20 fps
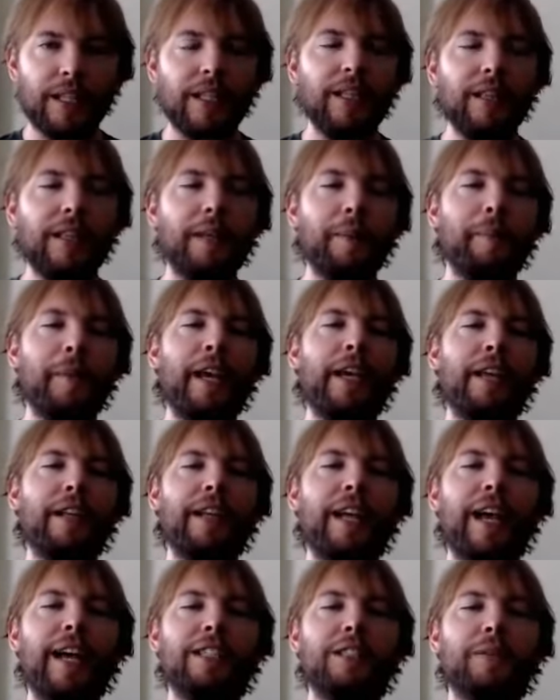the main
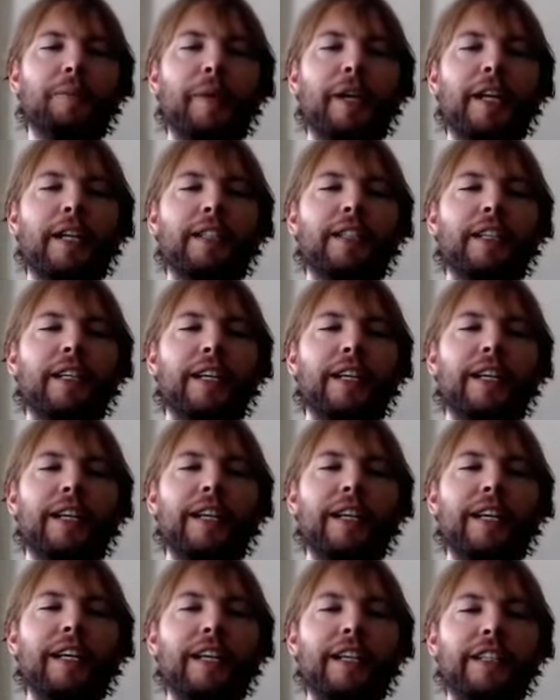aspect
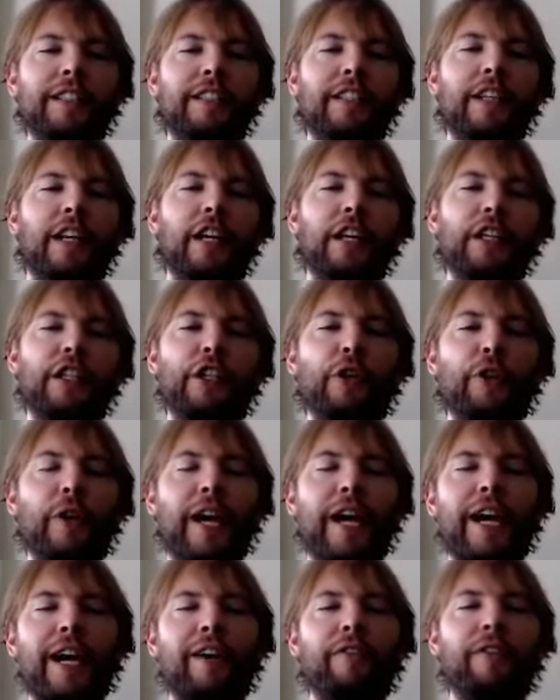is you
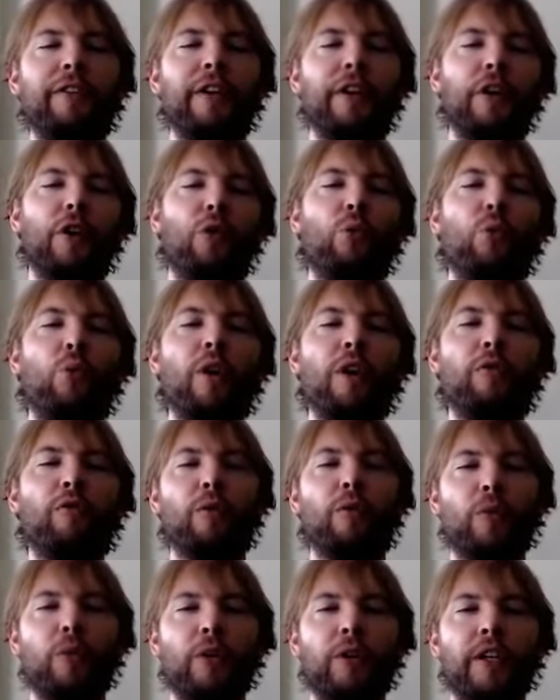have one
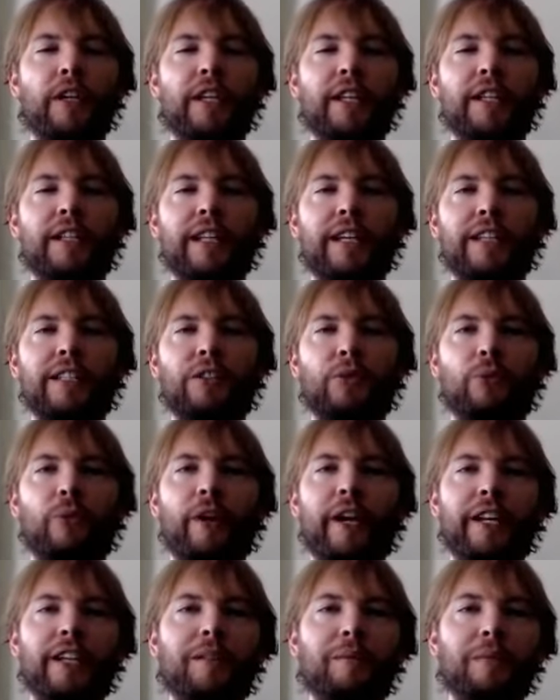reward that is
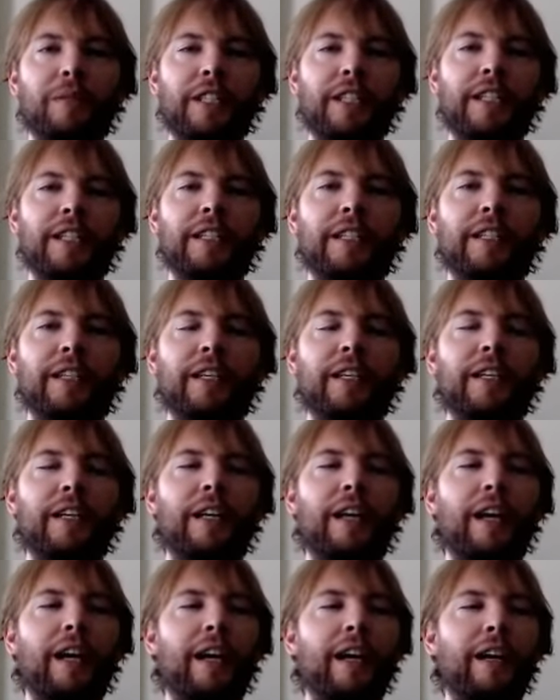randomly
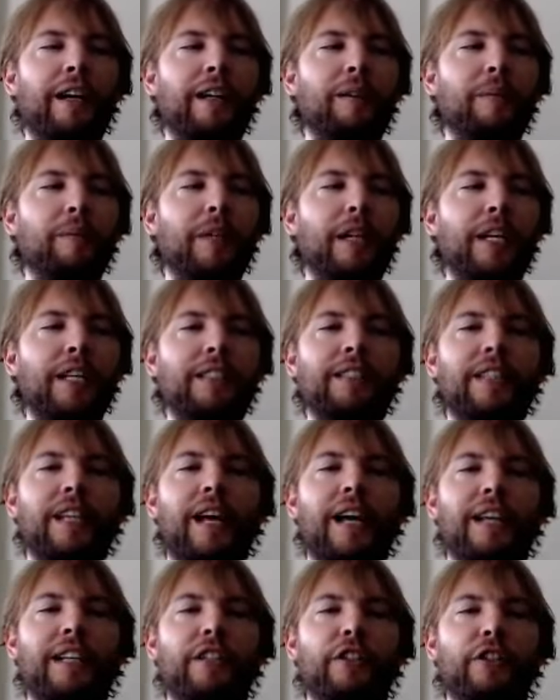
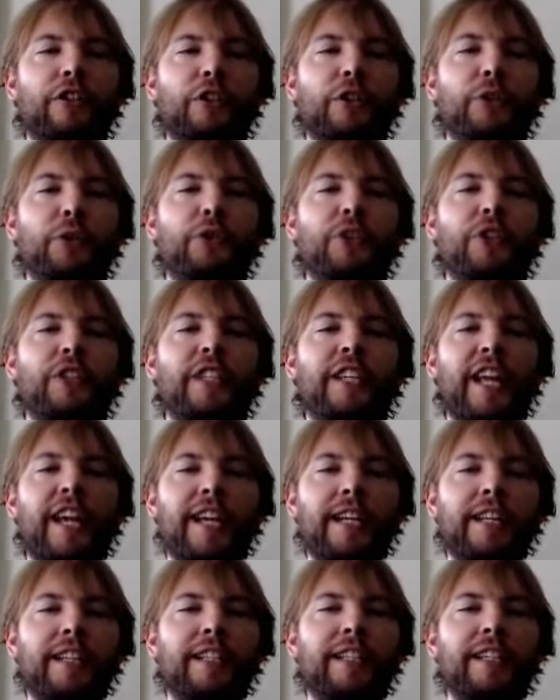assigned to
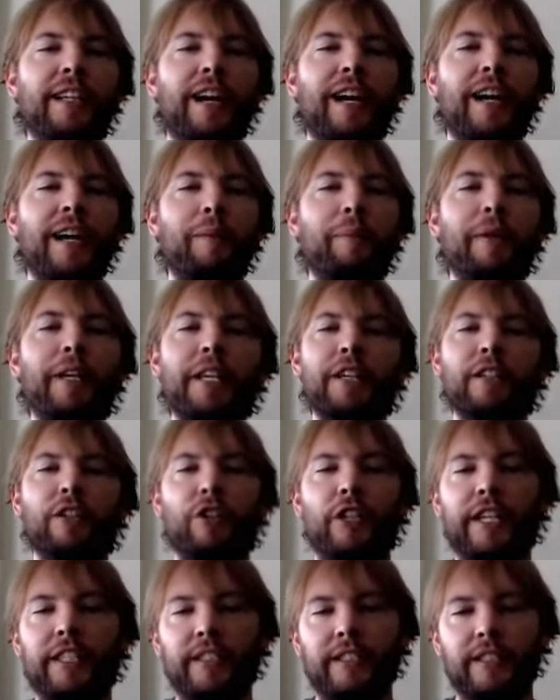staked IP
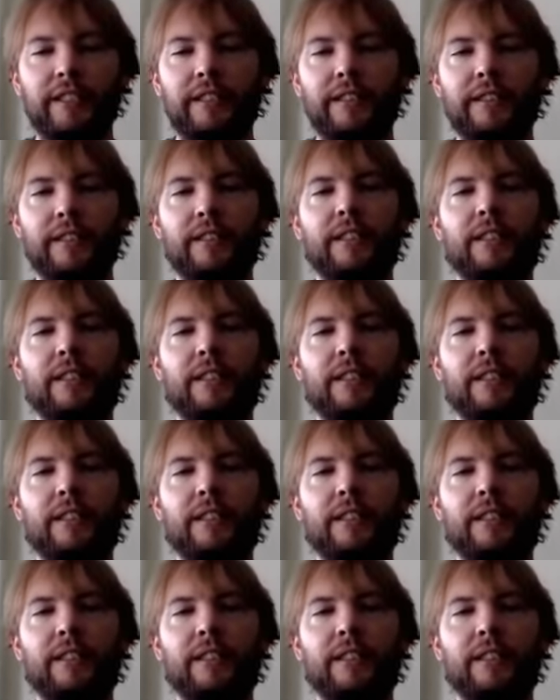addresses,